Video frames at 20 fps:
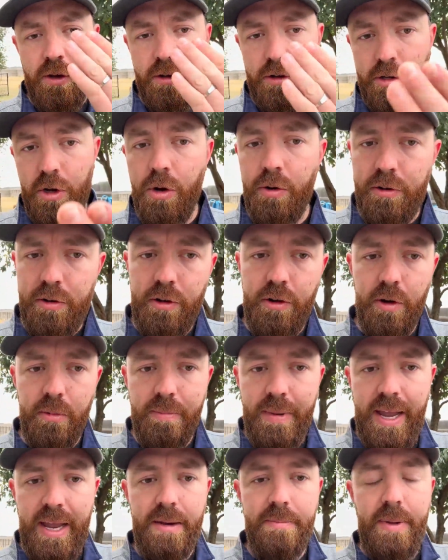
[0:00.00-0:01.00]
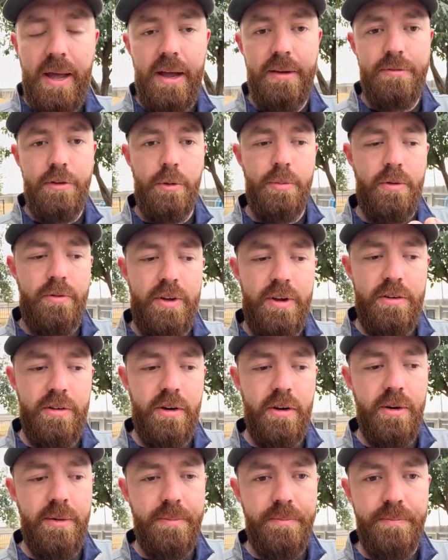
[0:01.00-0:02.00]
go to your main backflow
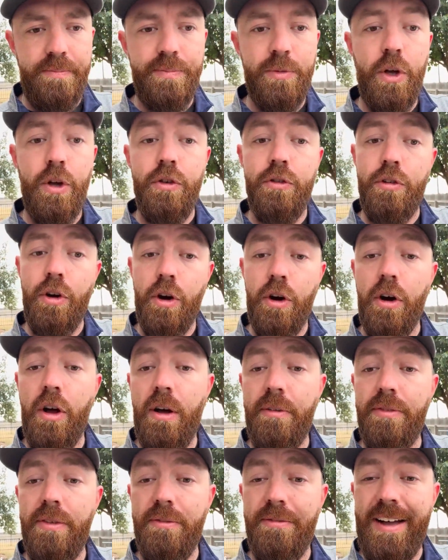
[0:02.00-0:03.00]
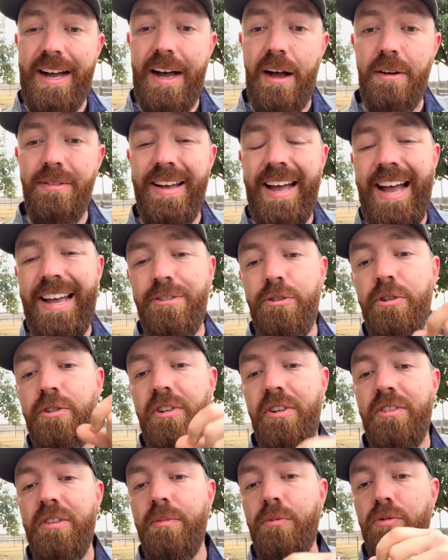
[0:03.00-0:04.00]
preventer, turn off the valve as your
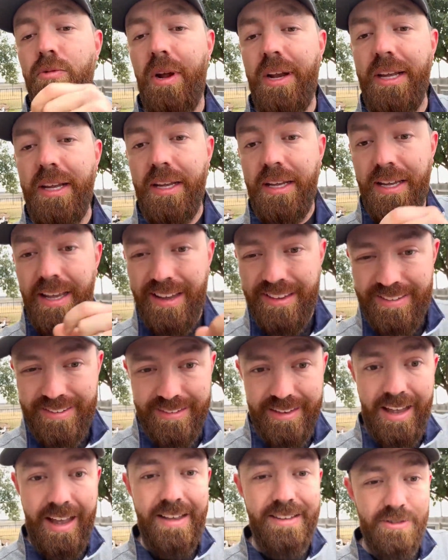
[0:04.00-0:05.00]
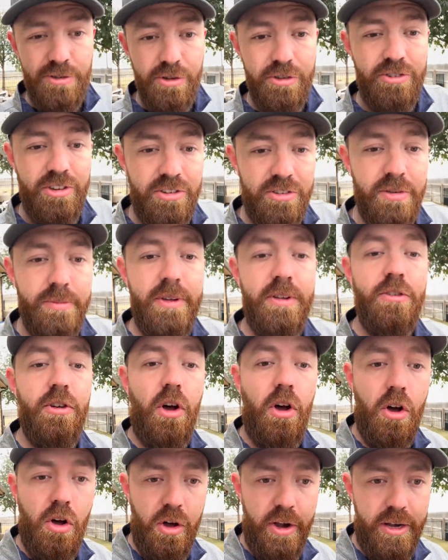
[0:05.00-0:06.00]
system's running. Yes, as your system is
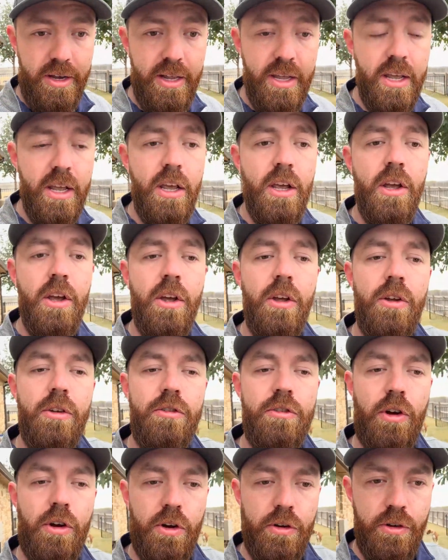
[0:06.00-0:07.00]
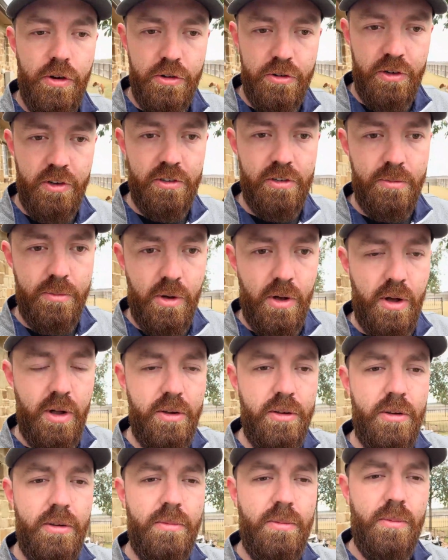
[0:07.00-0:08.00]
on. Turn your system
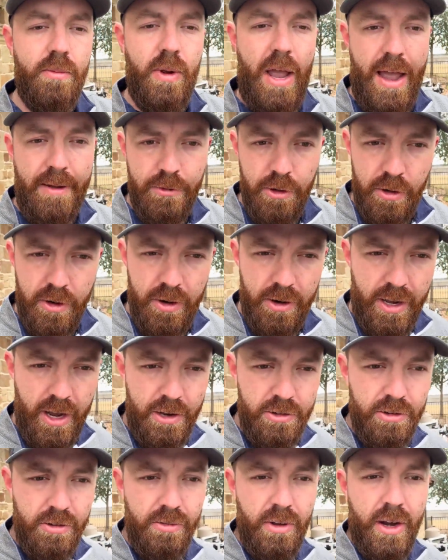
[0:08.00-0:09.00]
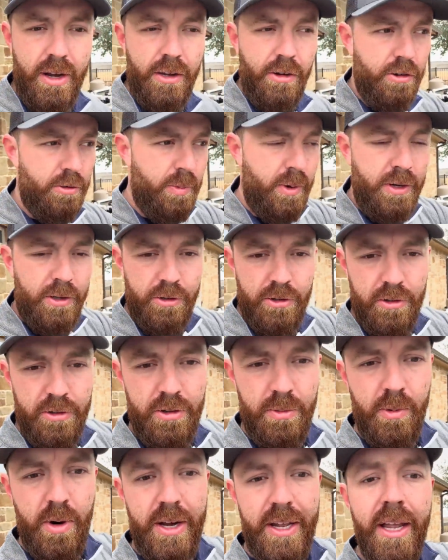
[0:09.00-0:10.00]
on, have your irrigation running, your sprinkler
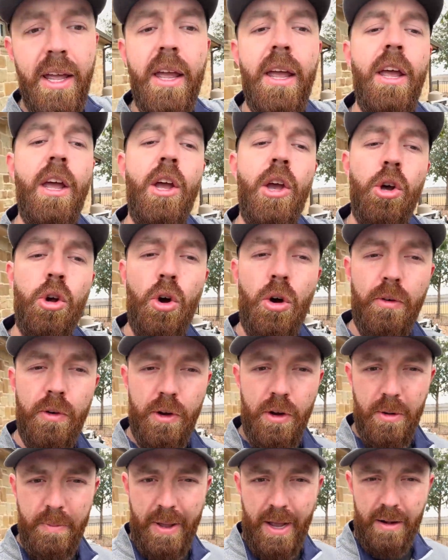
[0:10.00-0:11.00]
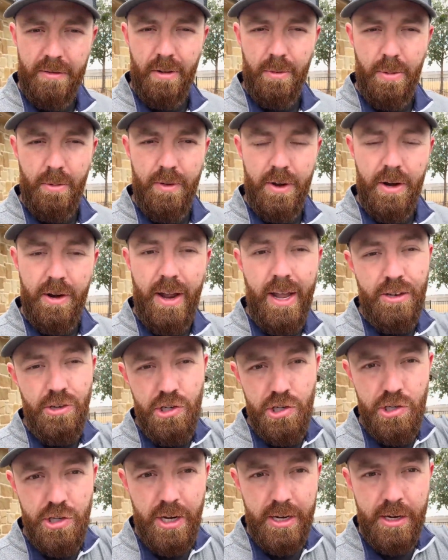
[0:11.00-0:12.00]
system running, go over to your backflow preventer and
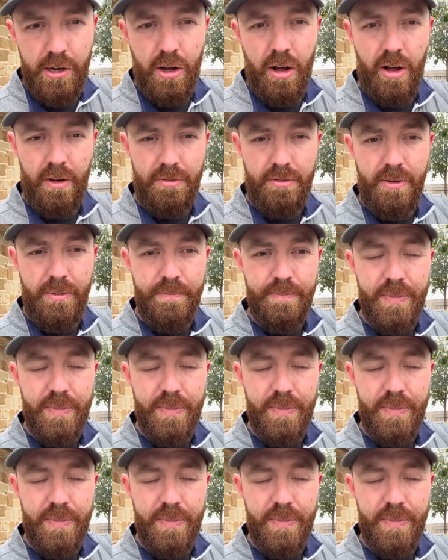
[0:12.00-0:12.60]
shut it off.